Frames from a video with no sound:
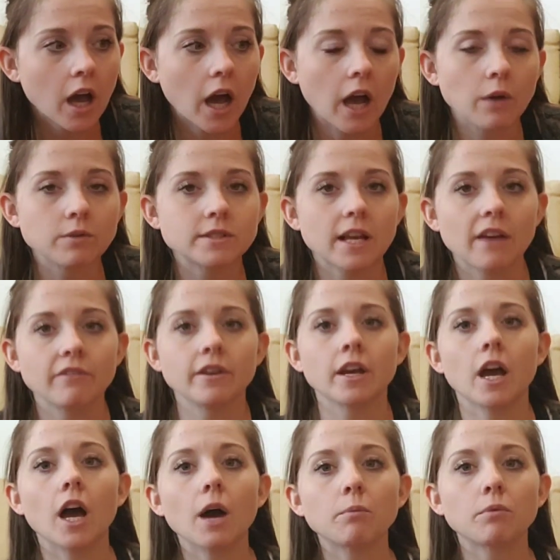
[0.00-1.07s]
I was having
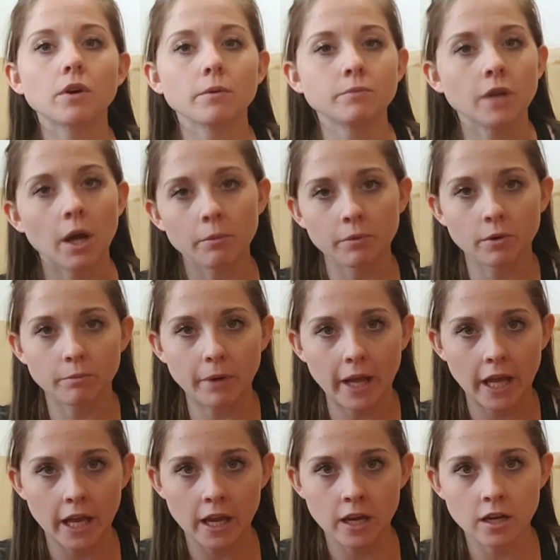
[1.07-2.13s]
upper abdominal
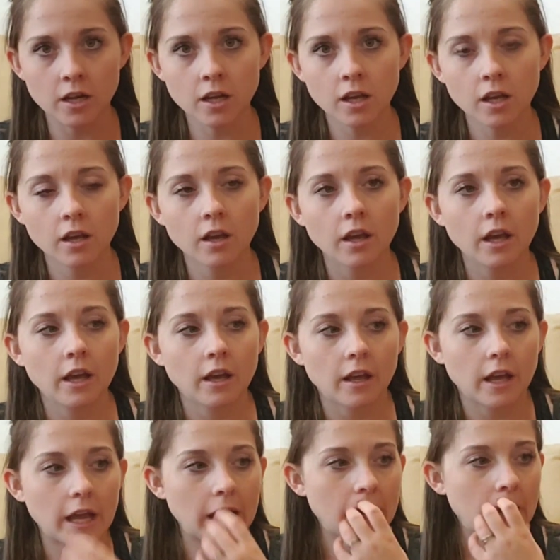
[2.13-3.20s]
pain,
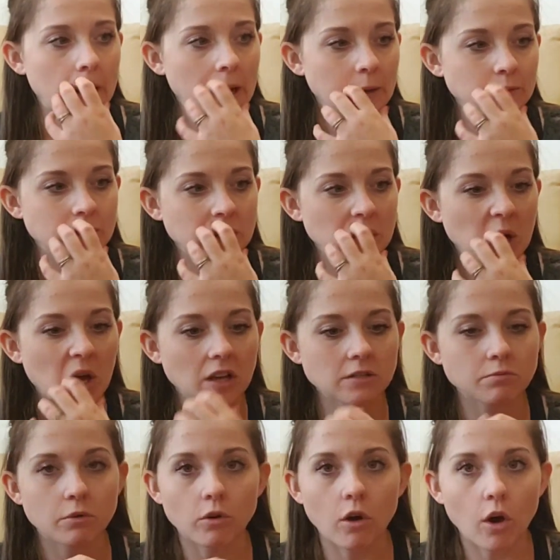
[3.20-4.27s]
and I was in the
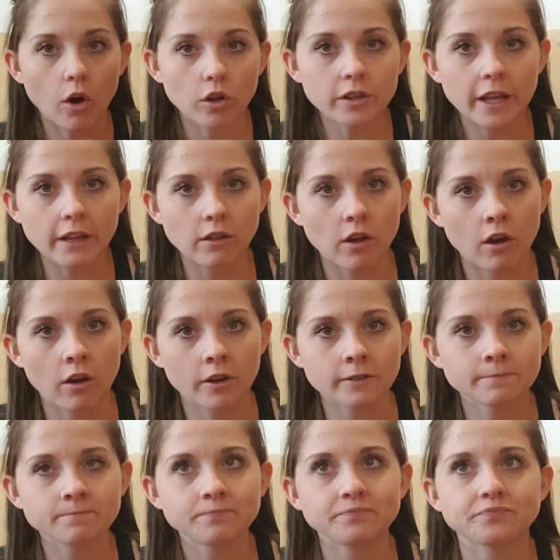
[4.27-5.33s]
hospital all day long.